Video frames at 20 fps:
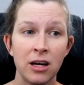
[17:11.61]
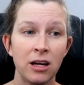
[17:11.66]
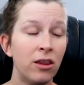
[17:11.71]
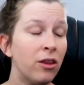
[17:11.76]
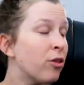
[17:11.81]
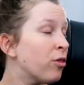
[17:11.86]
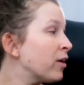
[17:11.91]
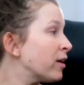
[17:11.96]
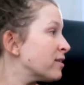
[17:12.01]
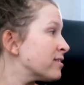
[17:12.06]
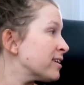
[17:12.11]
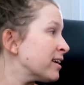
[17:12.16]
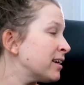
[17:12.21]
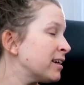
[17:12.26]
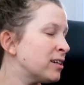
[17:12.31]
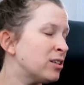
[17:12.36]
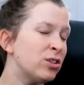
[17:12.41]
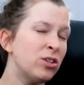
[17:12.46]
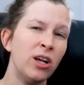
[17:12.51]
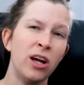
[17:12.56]
The things I
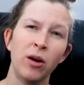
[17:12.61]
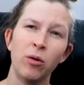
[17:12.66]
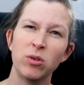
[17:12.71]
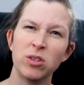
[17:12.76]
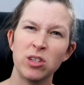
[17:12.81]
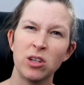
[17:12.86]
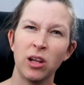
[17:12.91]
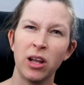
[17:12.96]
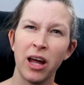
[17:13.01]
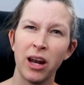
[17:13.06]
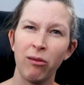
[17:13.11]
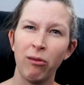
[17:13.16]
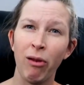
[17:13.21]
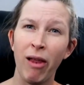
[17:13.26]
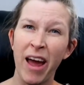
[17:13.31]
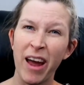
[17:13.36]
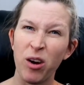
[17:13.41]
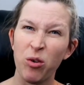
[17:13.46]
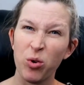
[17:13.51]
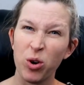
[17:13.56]
did today was a lot of
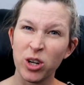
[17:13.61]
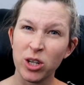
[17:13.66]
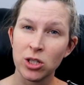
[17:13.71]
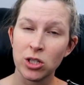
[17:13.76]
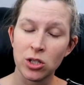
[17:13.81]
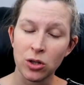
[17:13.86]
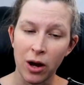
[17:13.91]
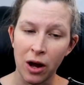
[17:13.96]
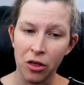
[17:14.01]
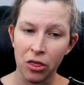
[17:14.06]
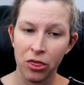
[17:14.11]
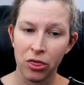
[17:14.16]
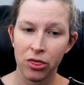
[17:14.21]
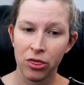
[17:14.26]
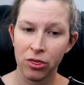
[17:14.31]
leg work, so I